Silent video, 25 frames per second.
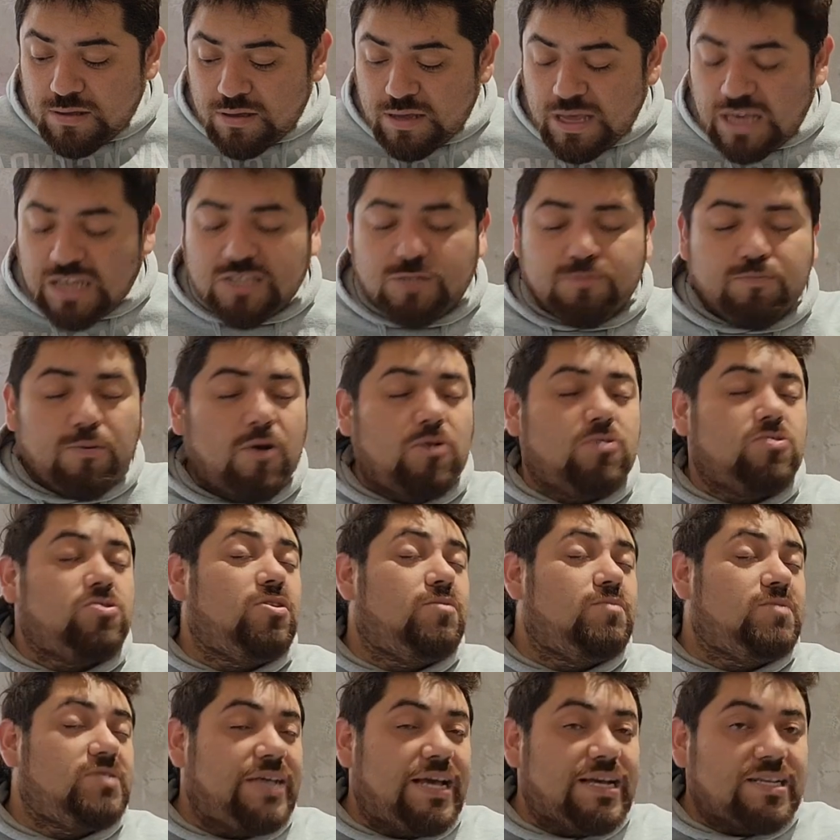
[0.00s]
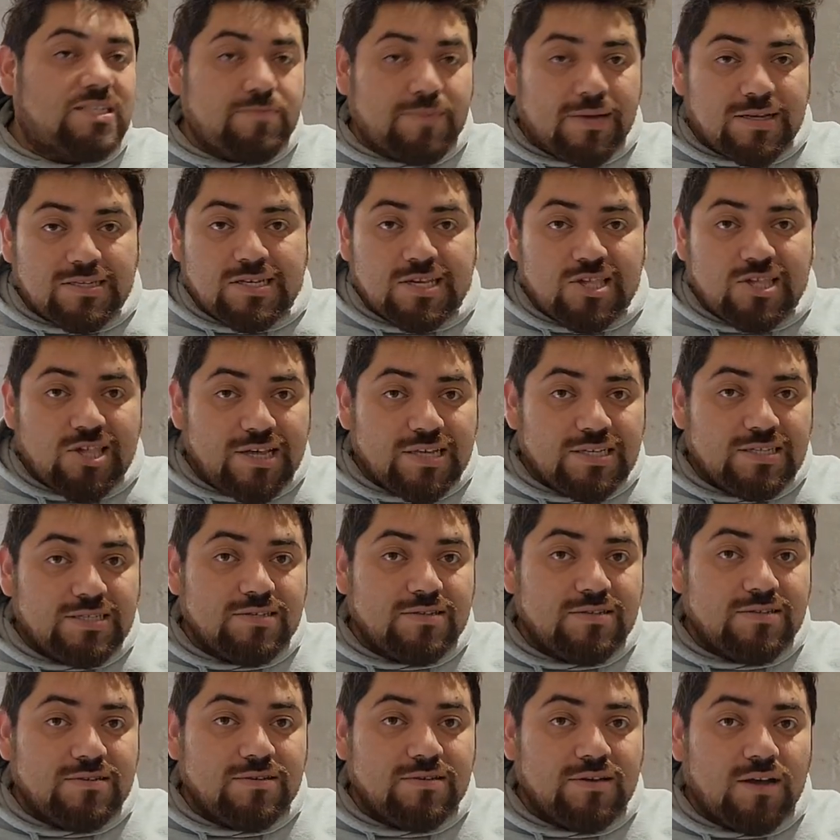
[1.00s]
exposed some text
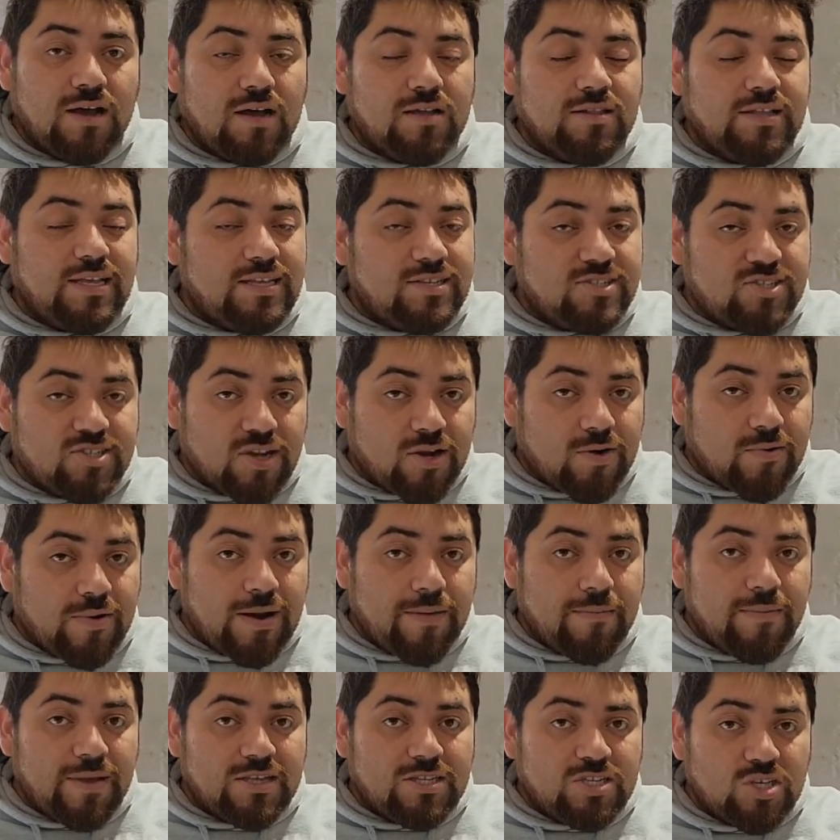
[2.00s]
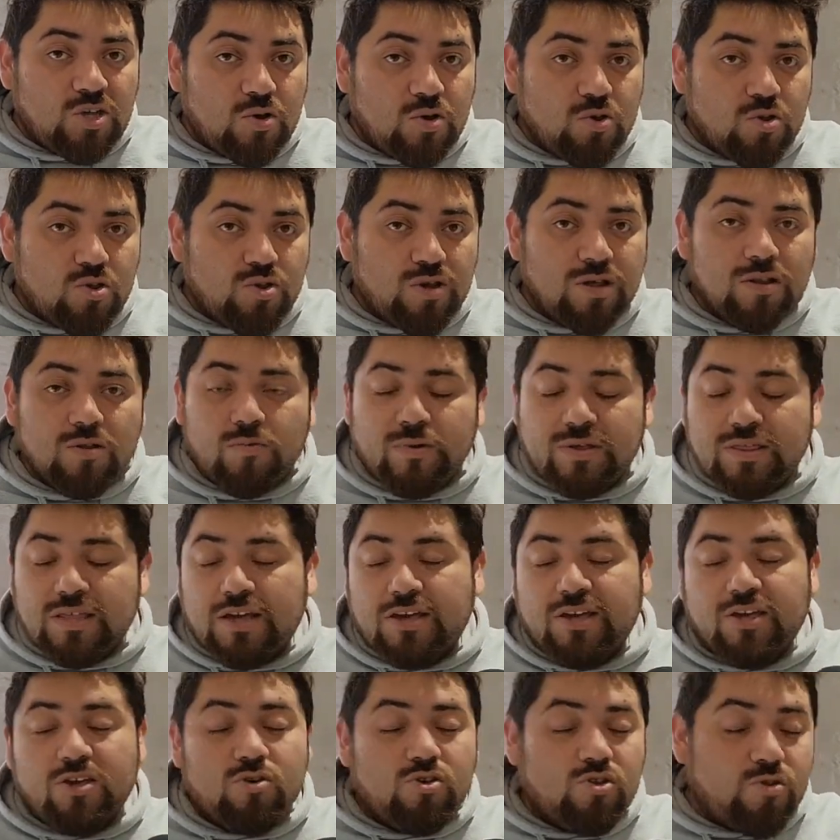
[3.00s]
messages on Instagram as usual with a
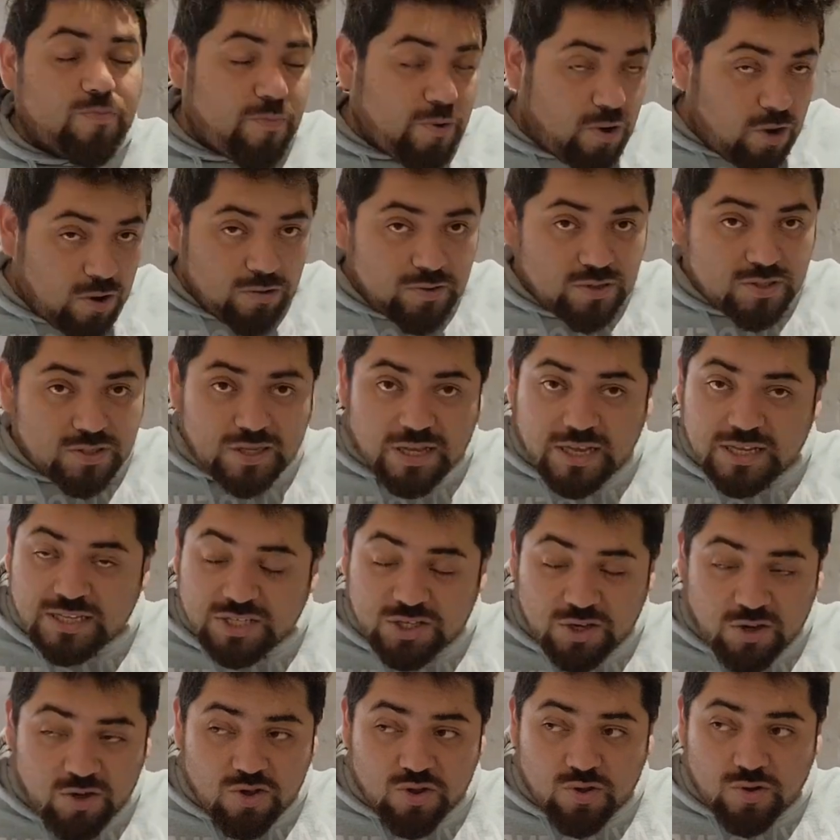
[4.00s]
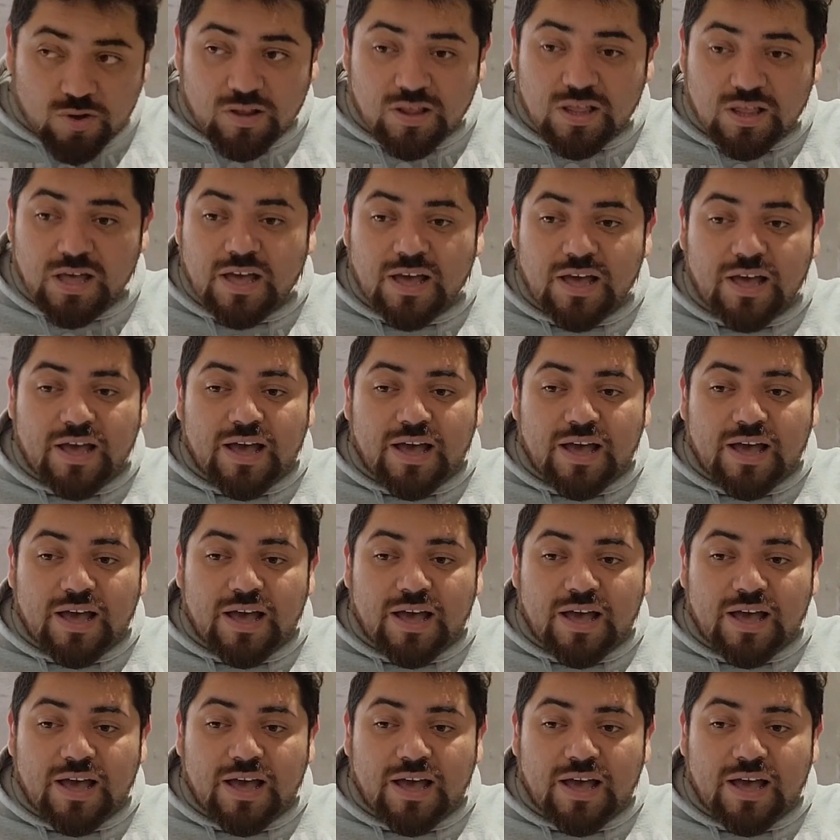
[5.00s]
huge post as usual.